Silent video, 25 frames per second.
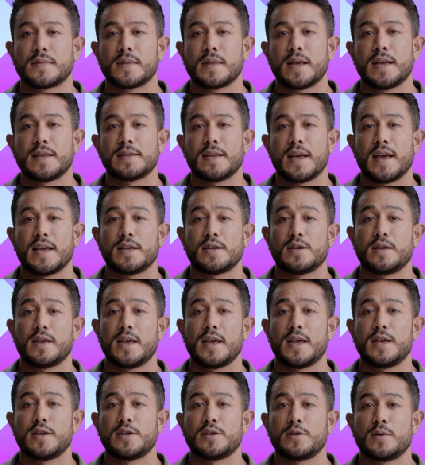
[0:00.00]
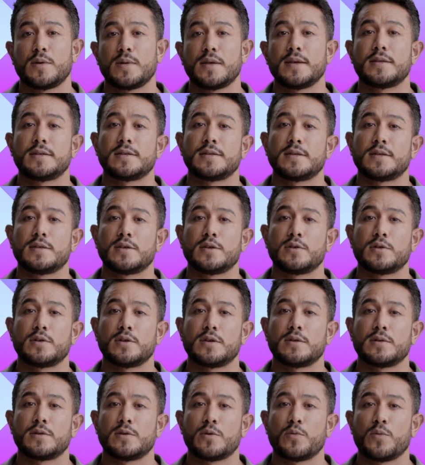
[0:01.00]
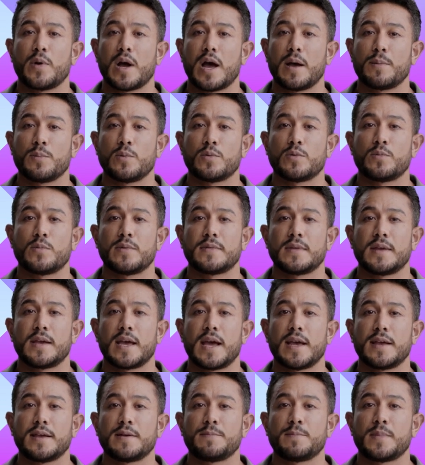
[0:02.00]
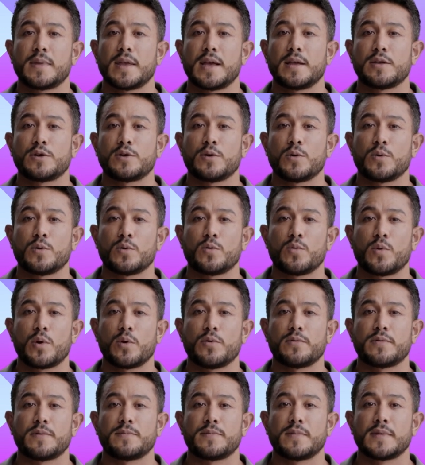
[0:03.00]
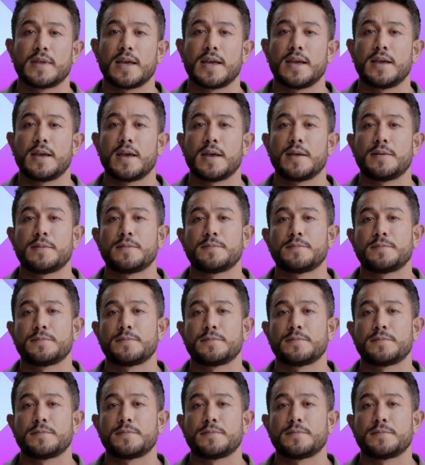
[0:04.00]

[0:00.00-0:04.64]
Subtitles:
As educational institutions grappled with the exponential growth of data,